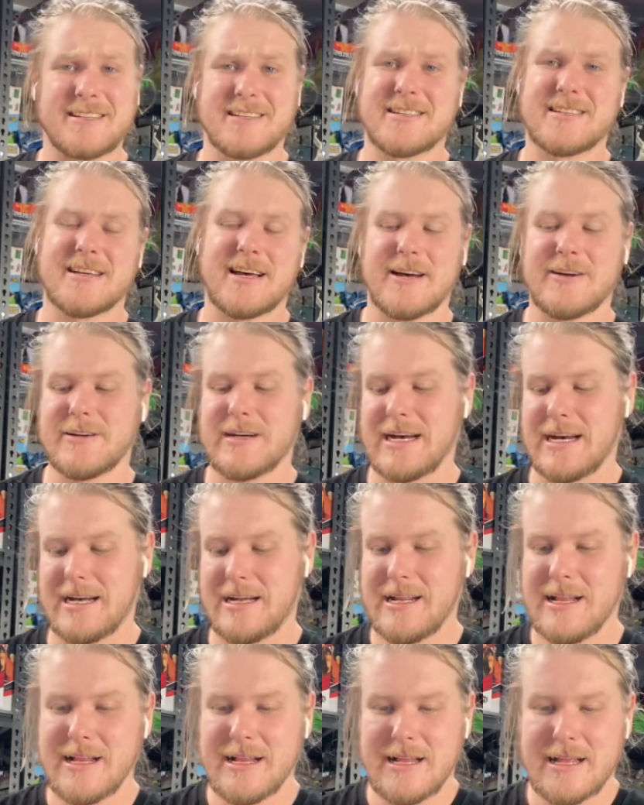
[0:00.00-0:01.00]
So
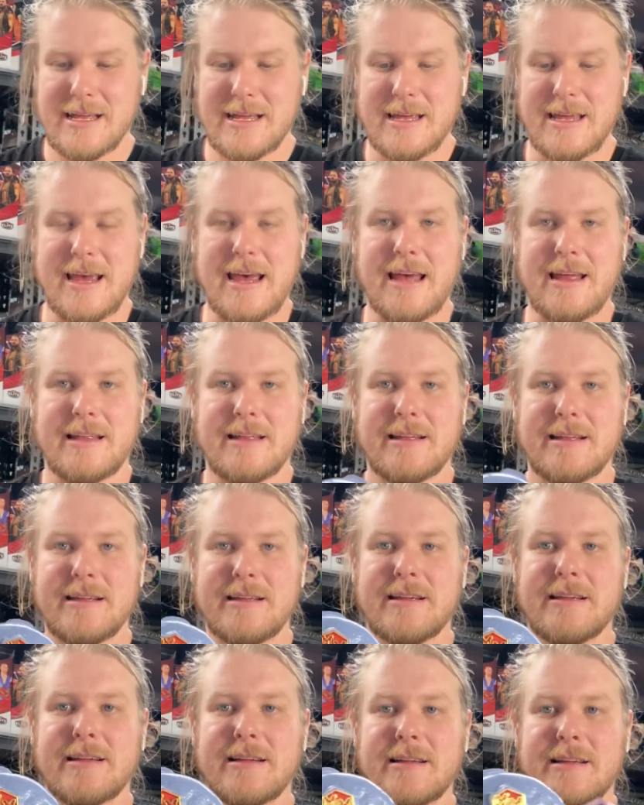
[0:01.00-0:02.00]
yeah,
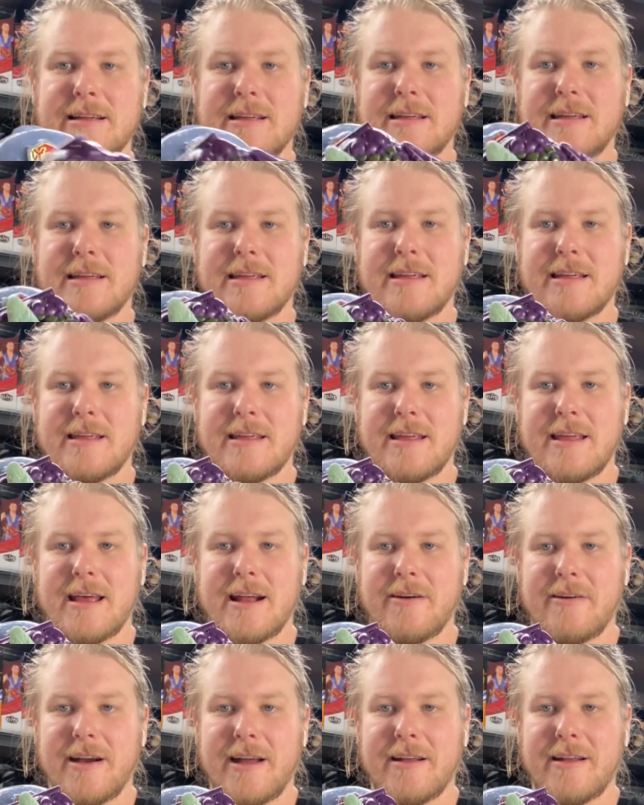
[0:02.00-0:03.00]
get
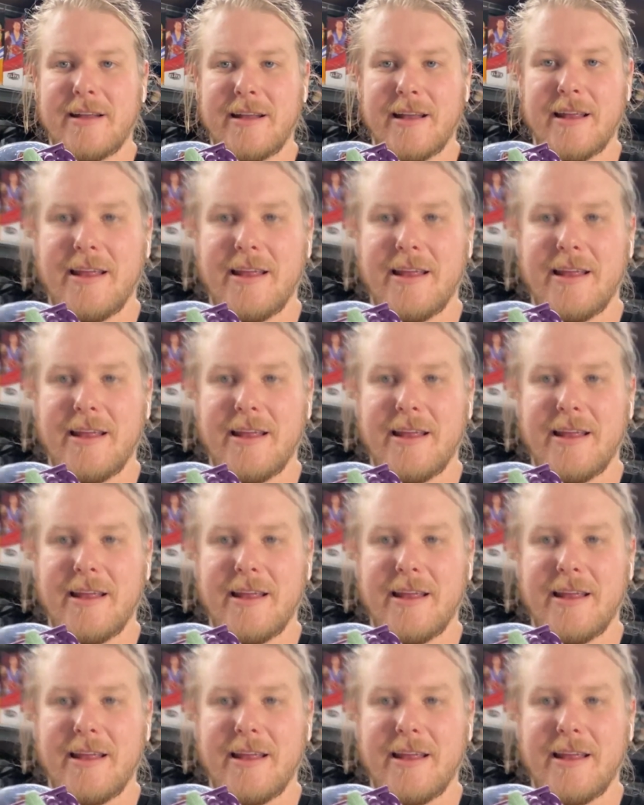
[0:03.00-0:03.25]
around it.